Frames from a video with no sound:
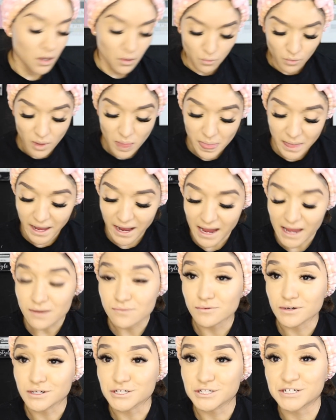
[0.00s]
one thing I
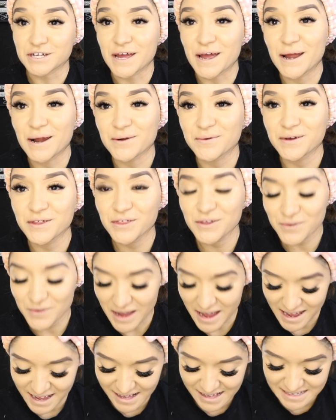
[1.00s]
will share with you
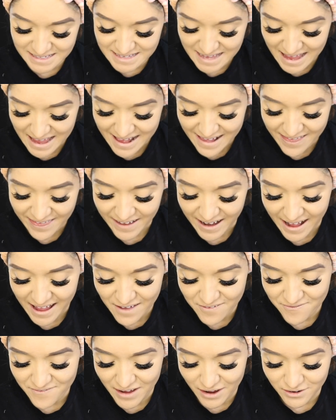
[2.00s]
guys that
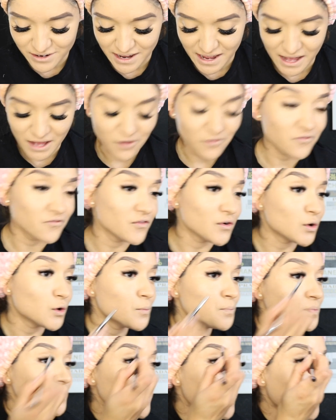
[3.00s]
I found
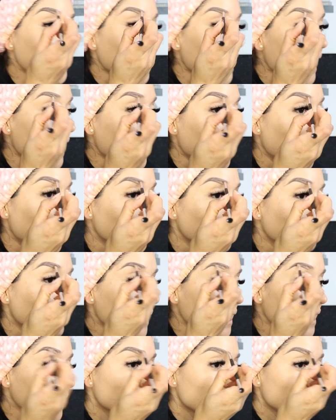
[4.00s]
helpful. Um,
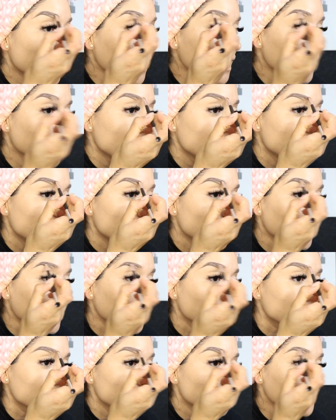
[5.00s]
I got,
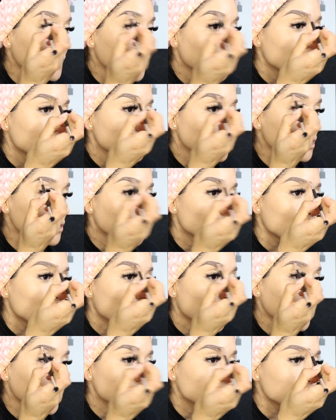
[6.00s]
um, a little
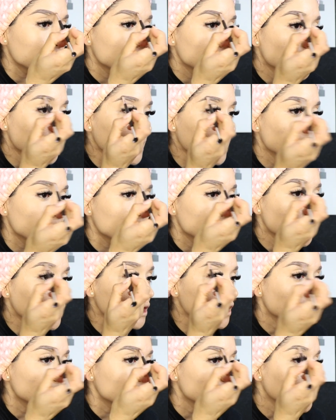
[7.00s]
wedding
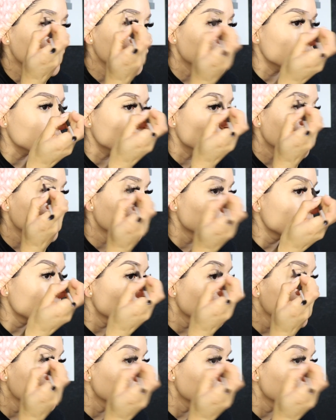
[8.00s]
planner notebook